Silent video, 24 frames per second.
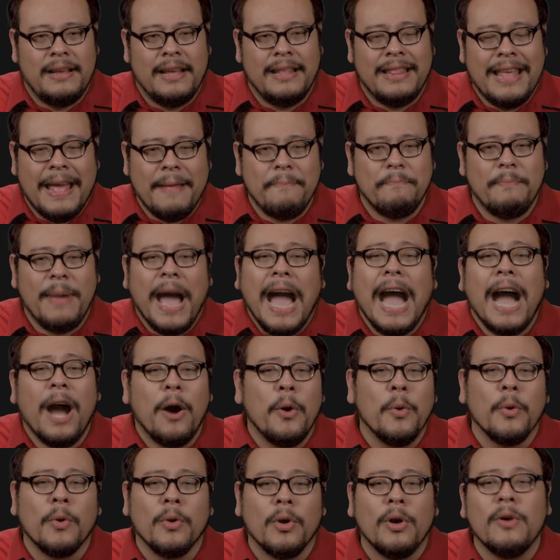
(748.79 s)
And that
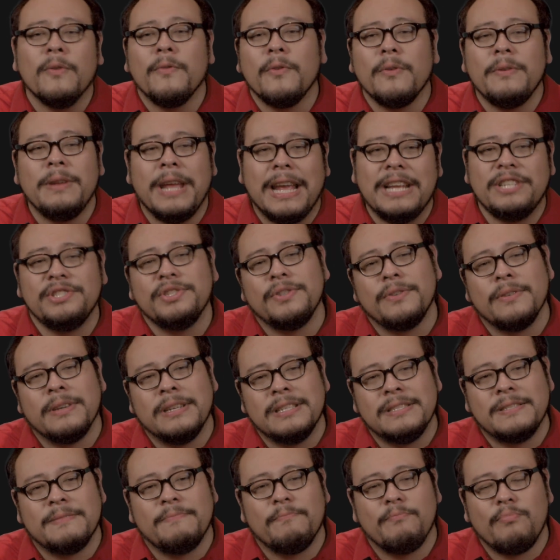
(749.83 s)
power over nature
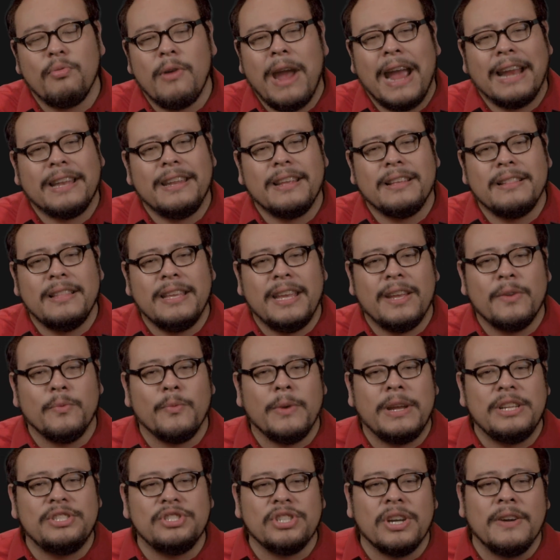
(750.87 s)
is practically
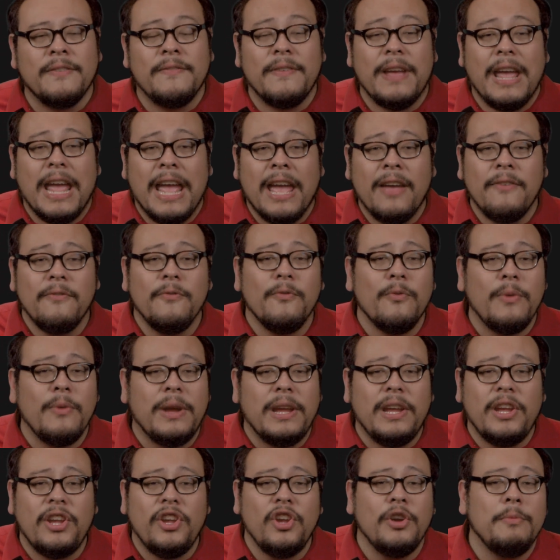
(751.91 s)
in reach of
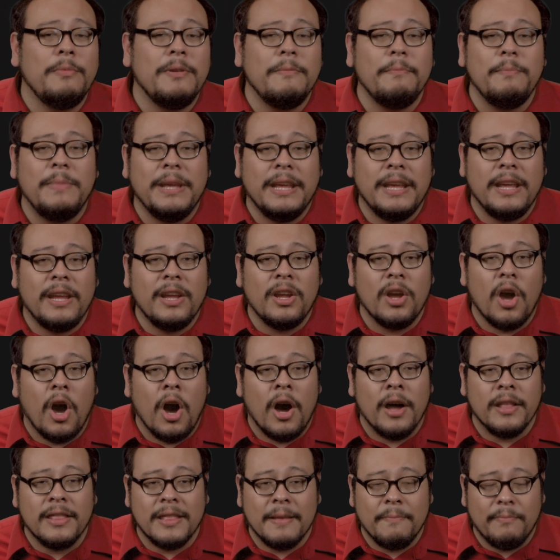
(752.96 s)
every human being
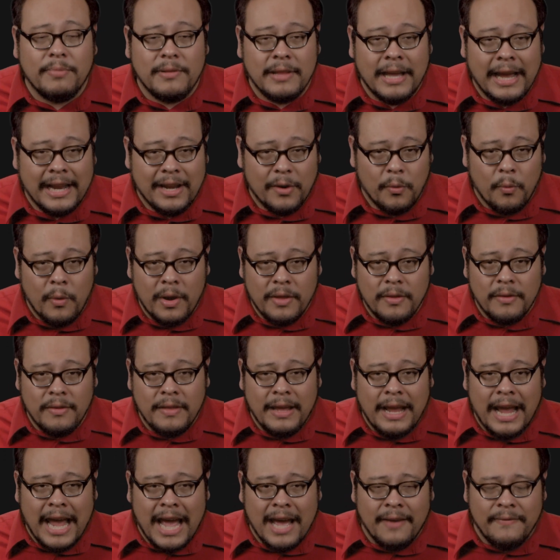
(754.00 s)
on the planet, whether
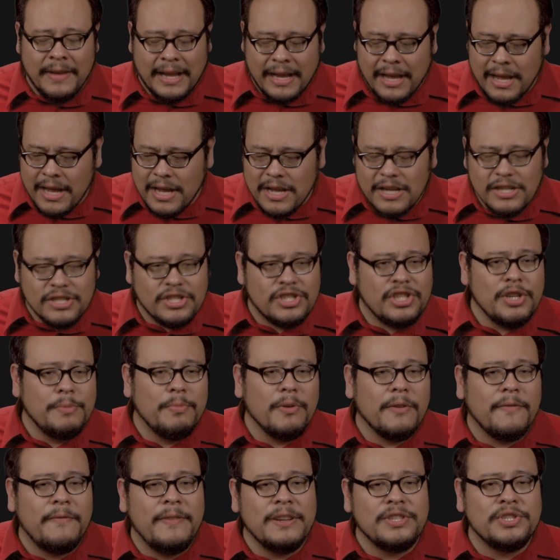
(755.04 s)
they have a
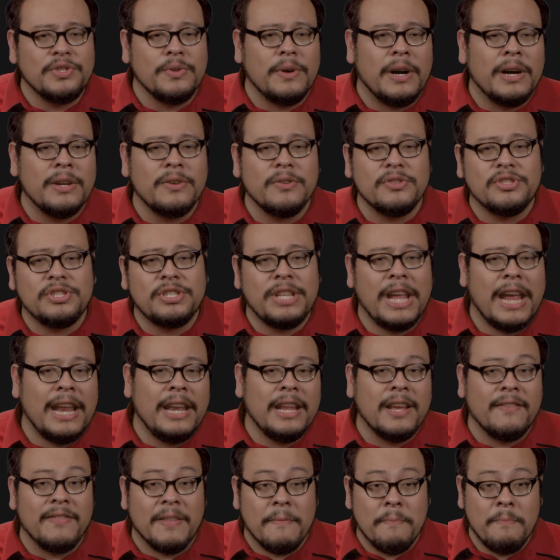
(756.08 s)
superficial
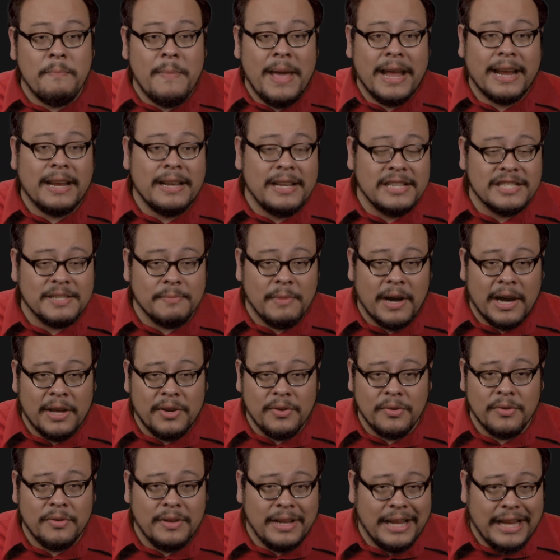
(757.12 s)
understanding of the mechanism
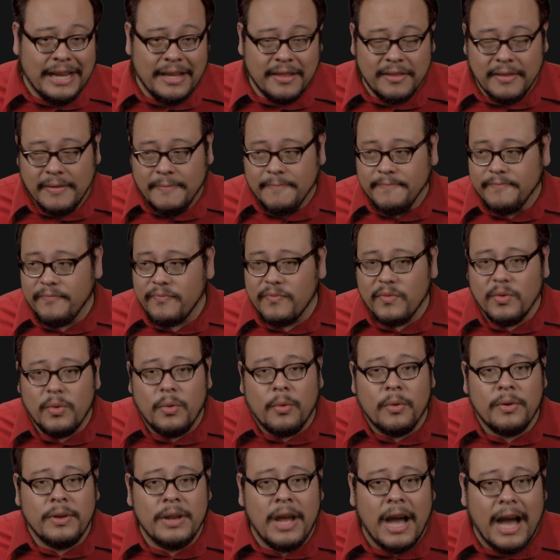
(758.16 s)
underneath
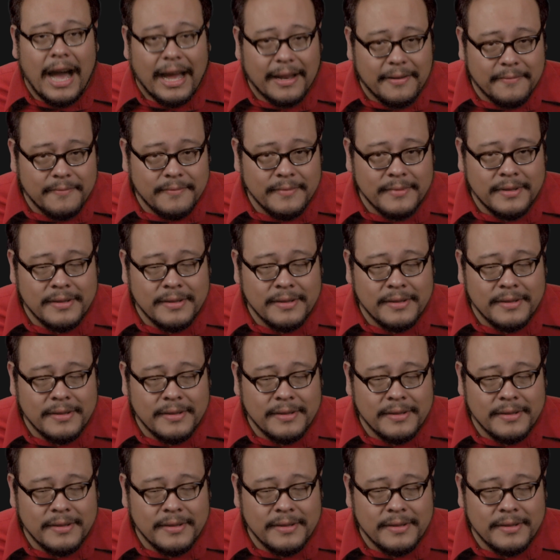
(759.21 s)
or not.